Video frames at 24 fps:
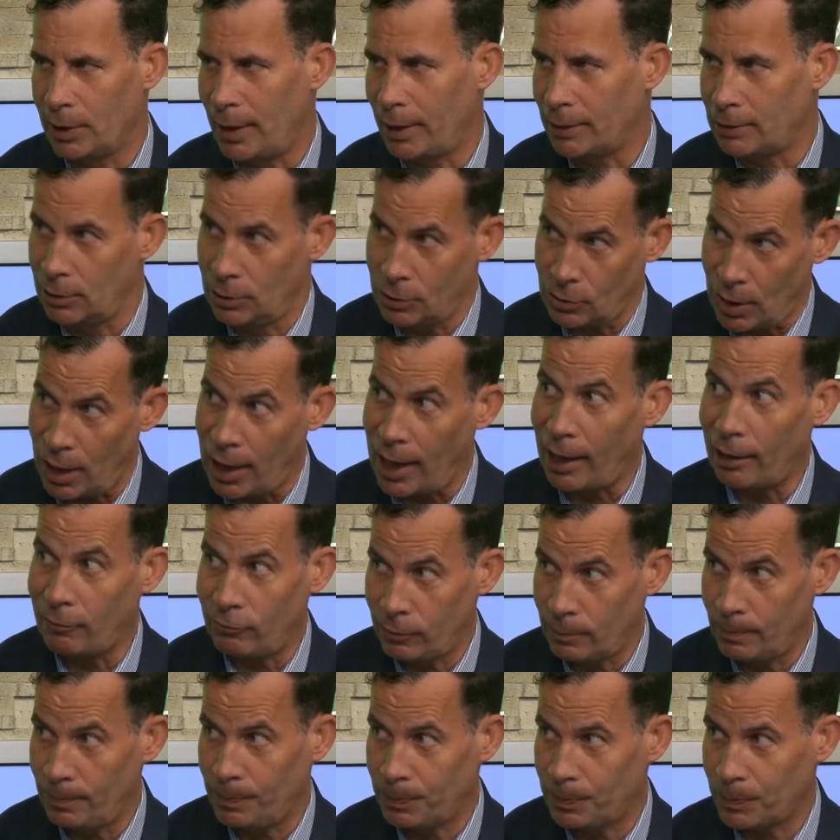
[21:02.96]
like to drive.
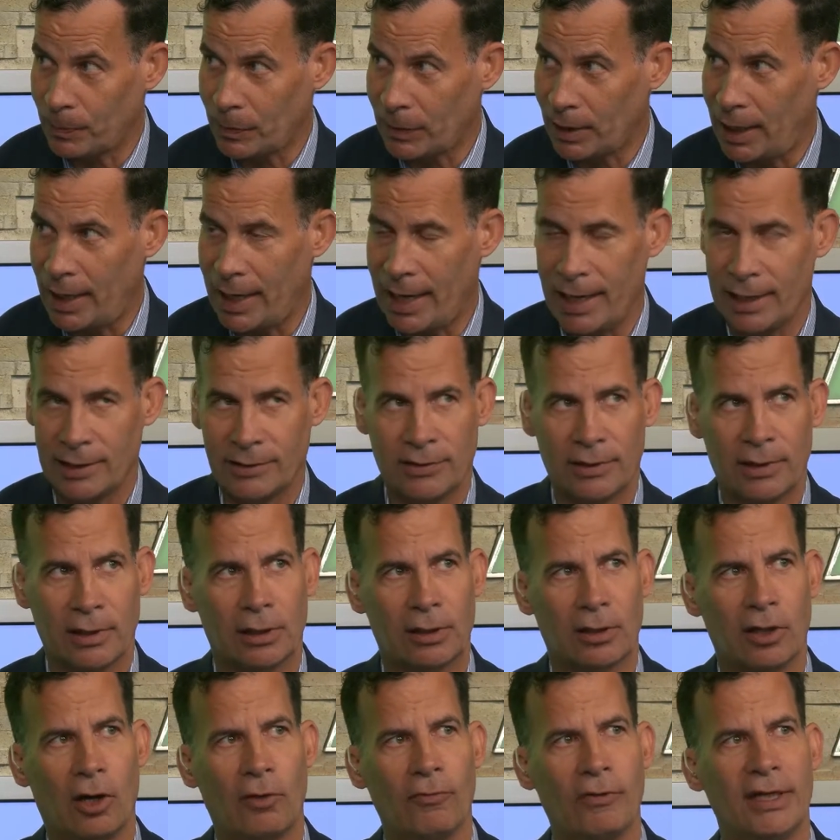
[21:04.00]
And
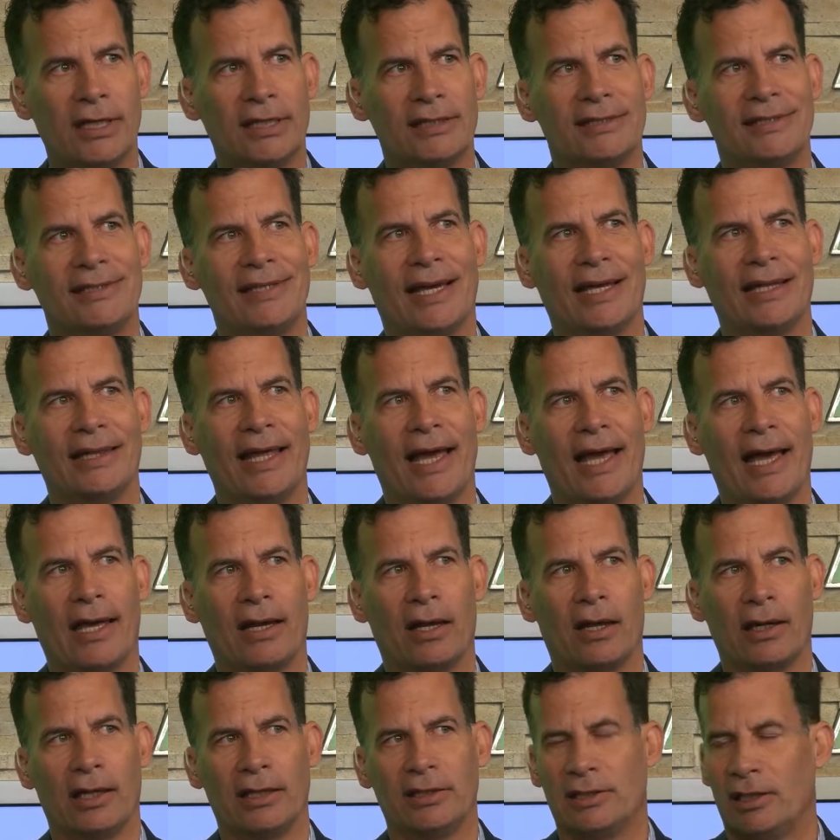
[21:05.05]
COVID has done that
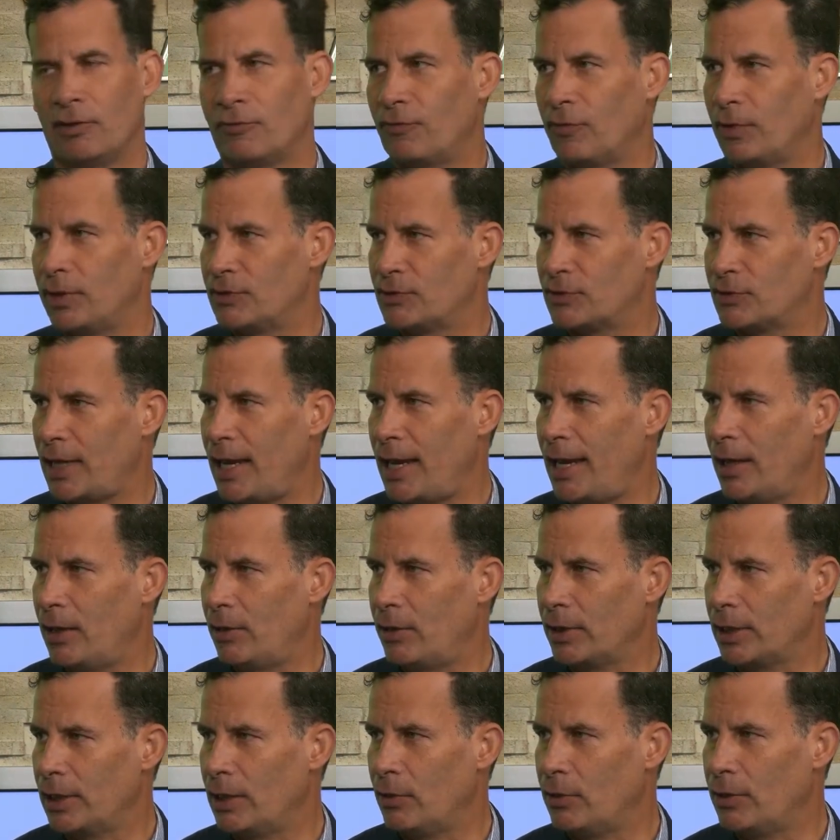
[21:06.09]
on a different scale.
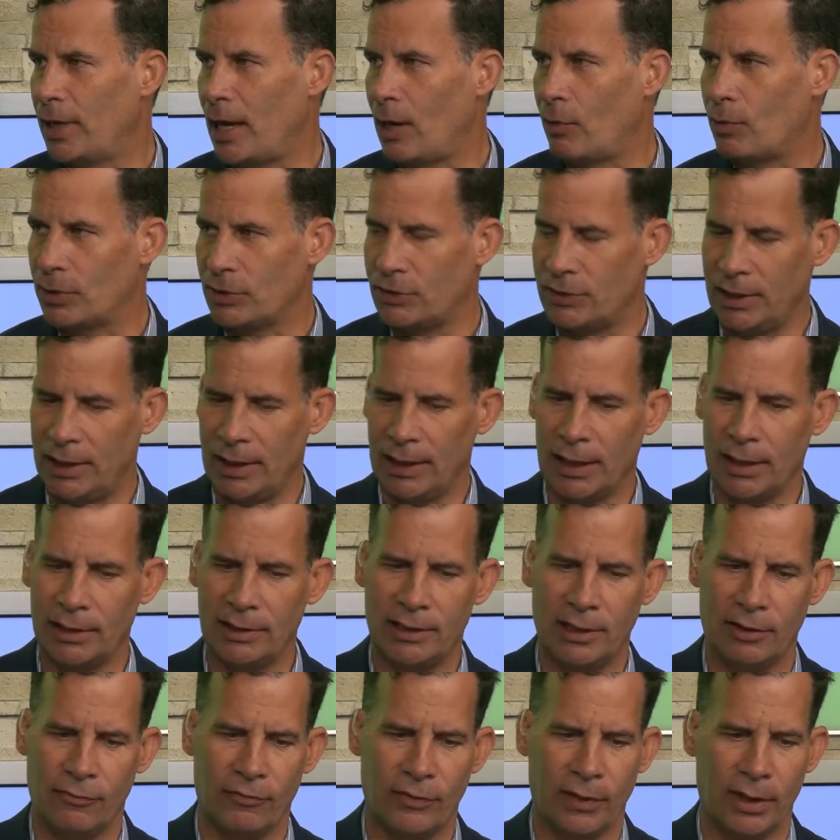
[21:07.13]
Now we're seeing a
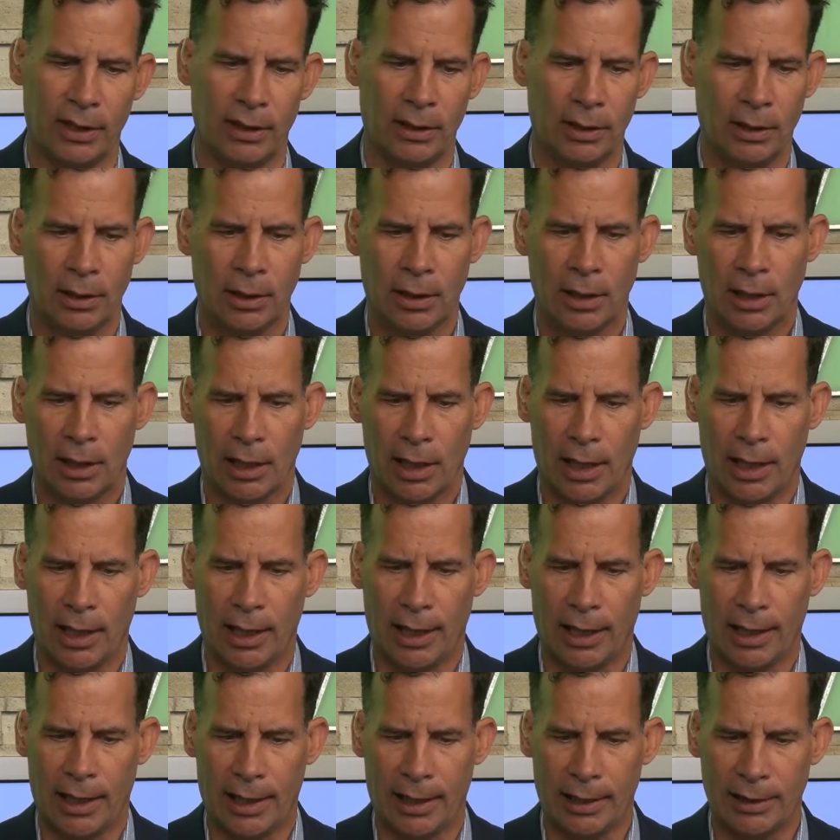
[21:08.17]
different,
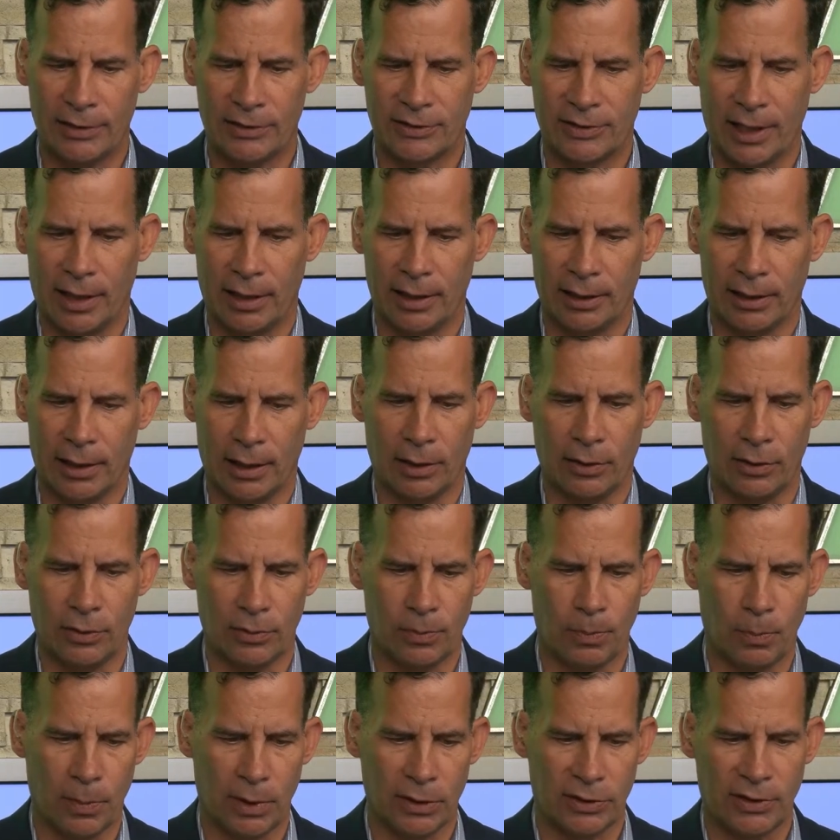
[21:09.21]

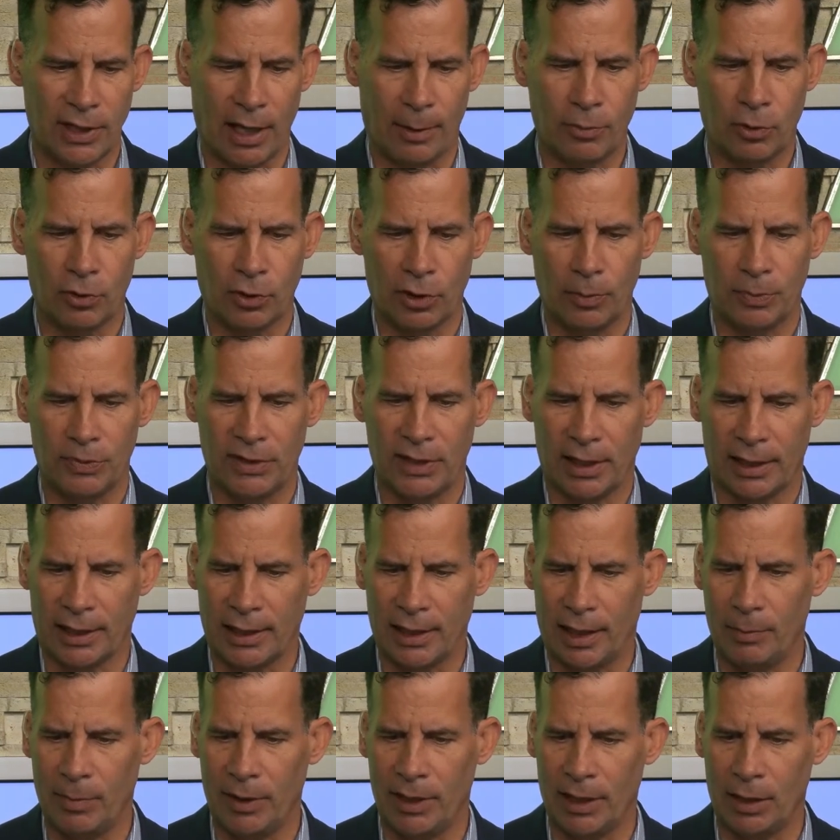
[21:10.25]
subgroups that
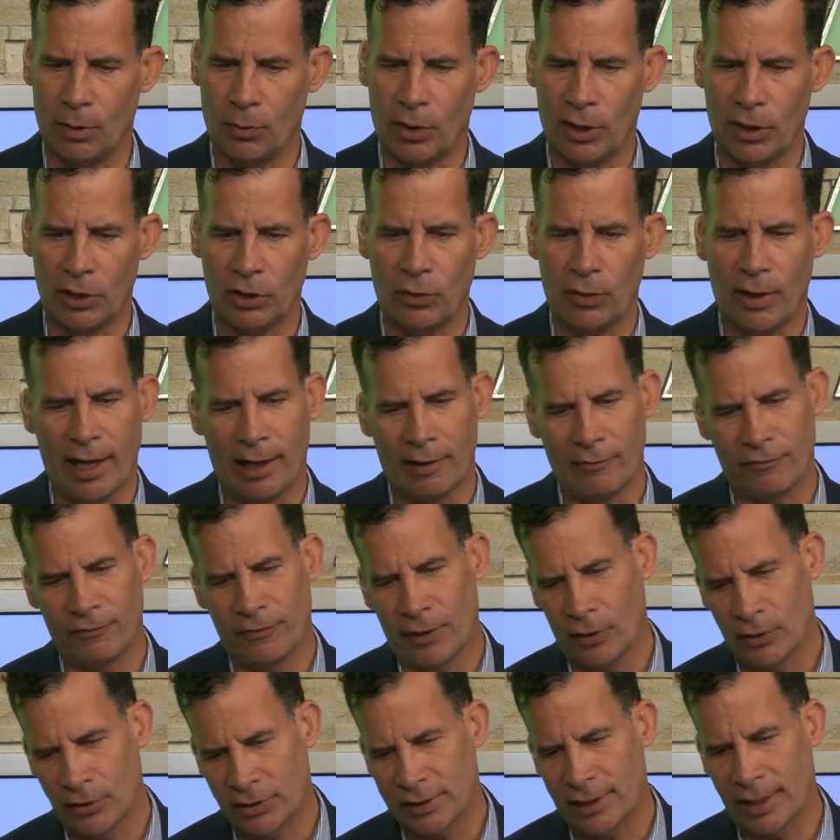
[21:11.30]
come in where you have
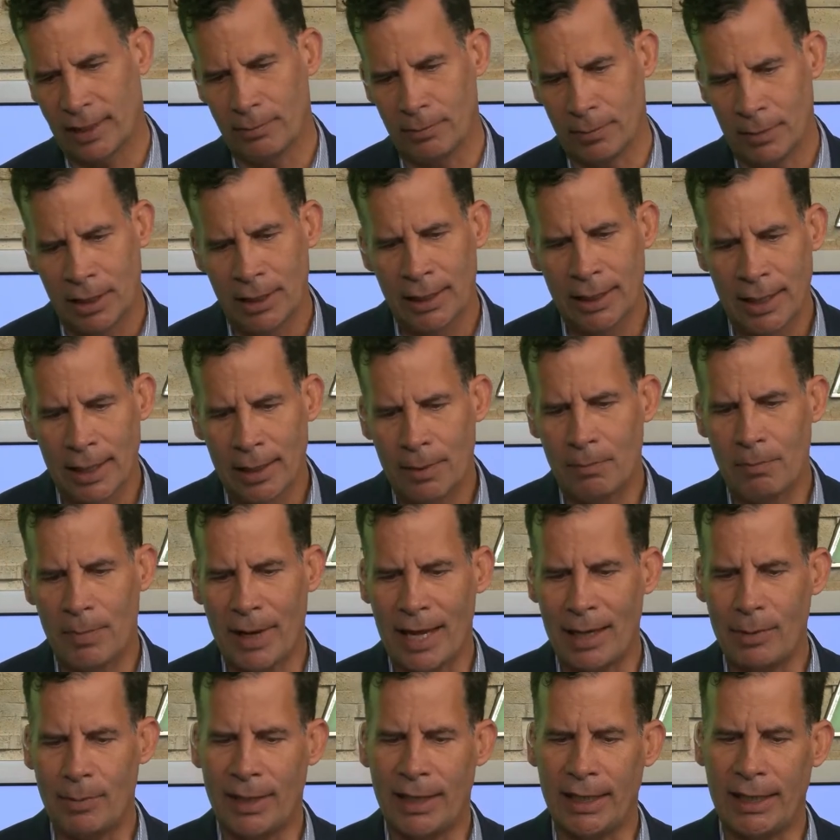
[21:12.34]
folks that
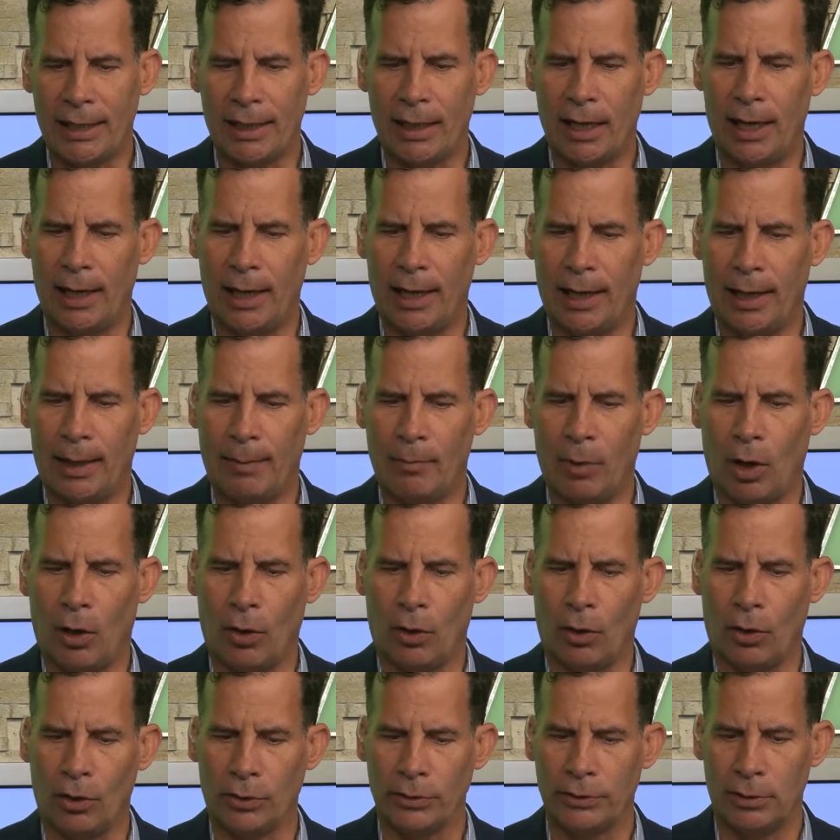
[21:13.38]
maybe
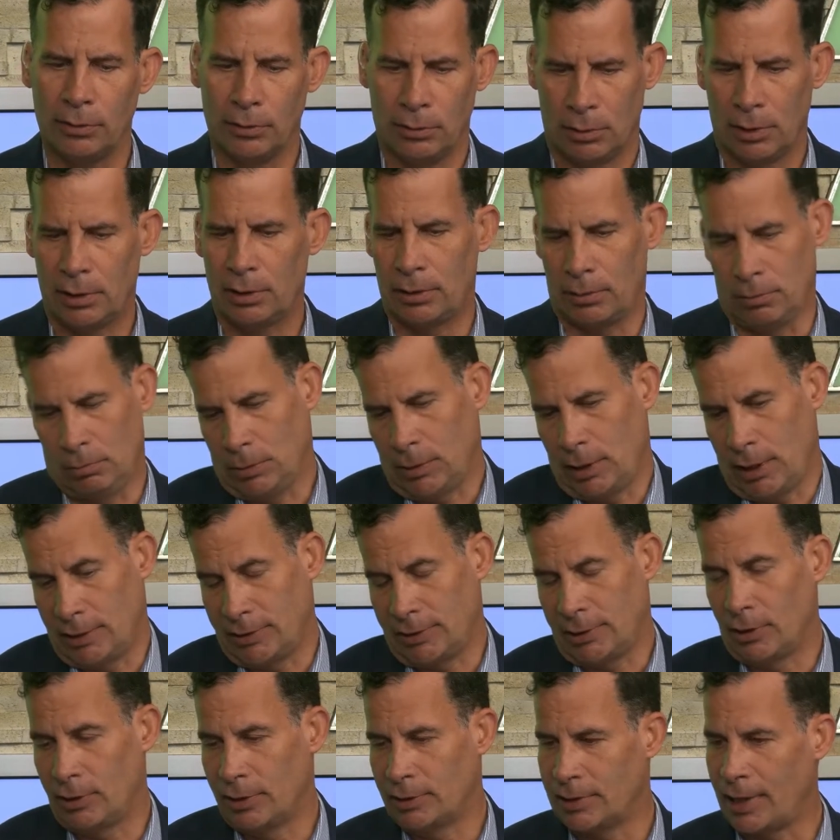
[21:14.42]
hold, as
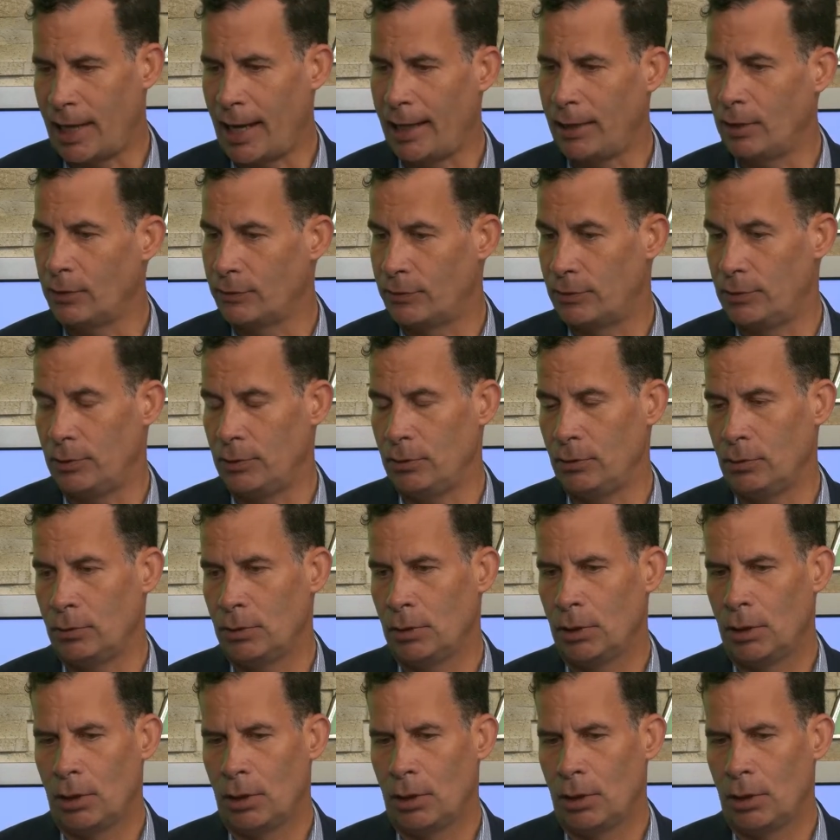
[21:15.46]
they're entitled to,